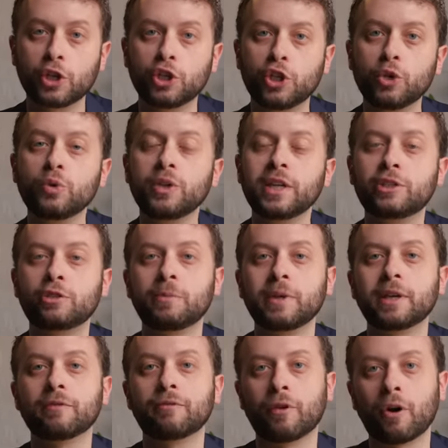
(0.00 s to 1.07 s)
you need to
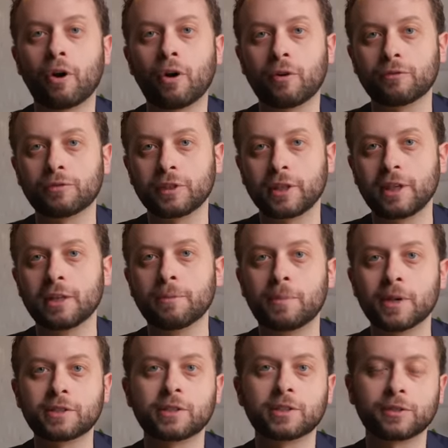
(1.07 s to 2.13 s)
be involved in the
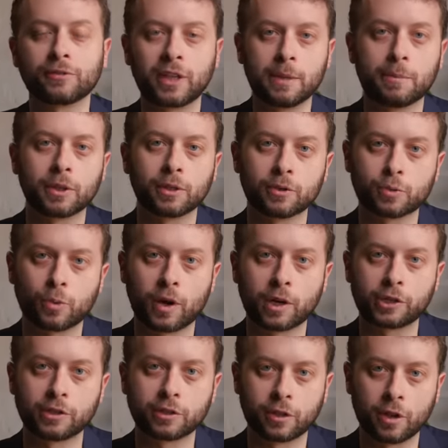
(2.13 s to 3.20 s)
business of keeping those
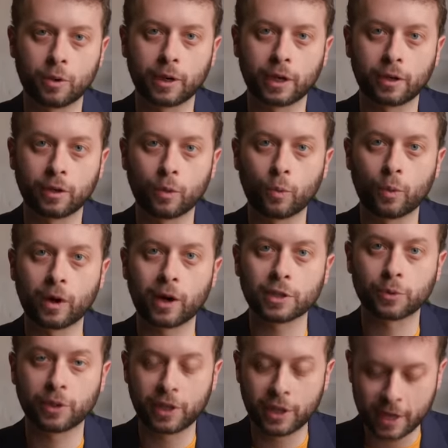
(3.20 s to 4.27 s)
watches going. Whereas with